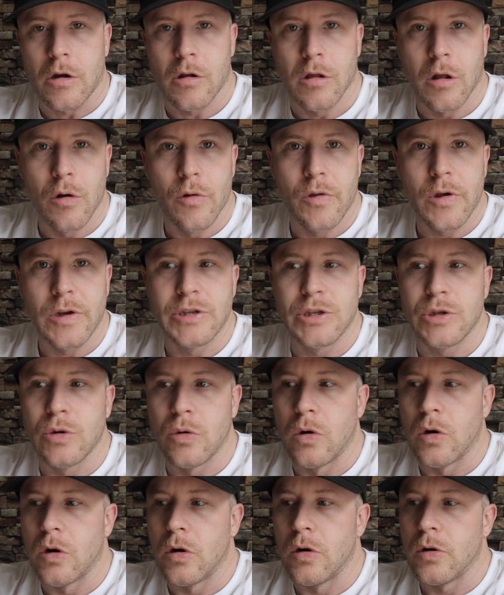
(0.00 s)
a clothing
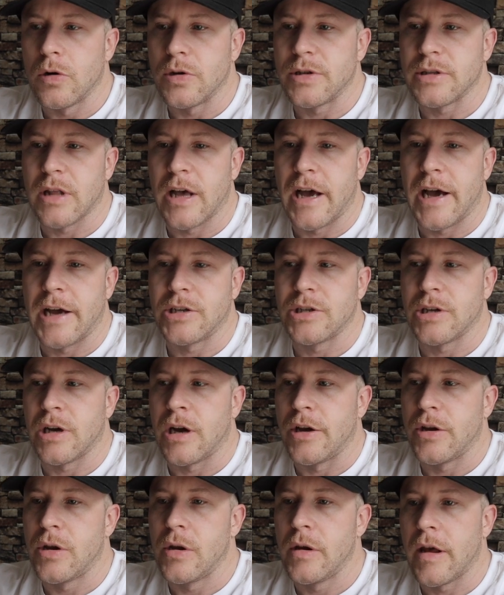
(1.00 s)
store slash
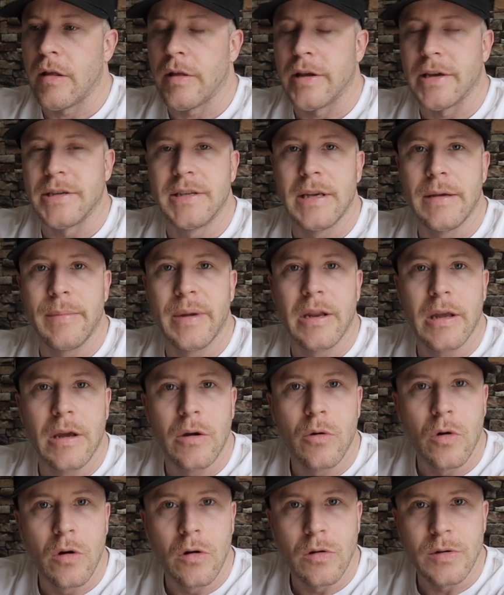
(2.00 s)
you can get like
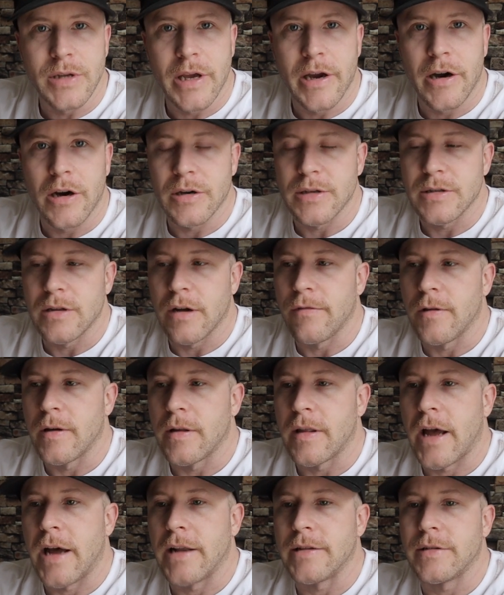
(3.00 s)
CBD oils there and stuff
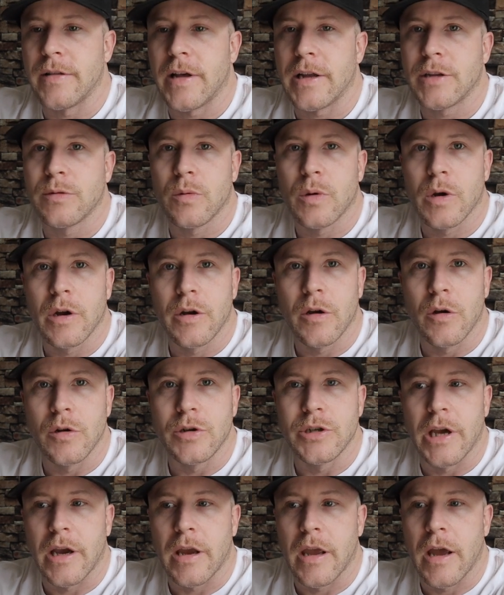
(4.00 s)
like that. So that's what we're going to go
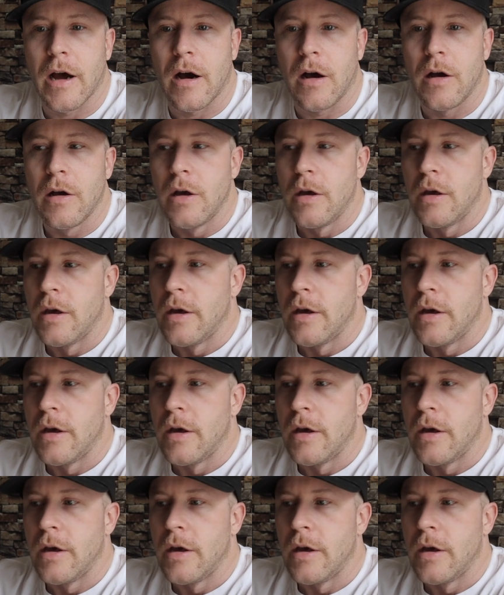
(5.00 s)
check out.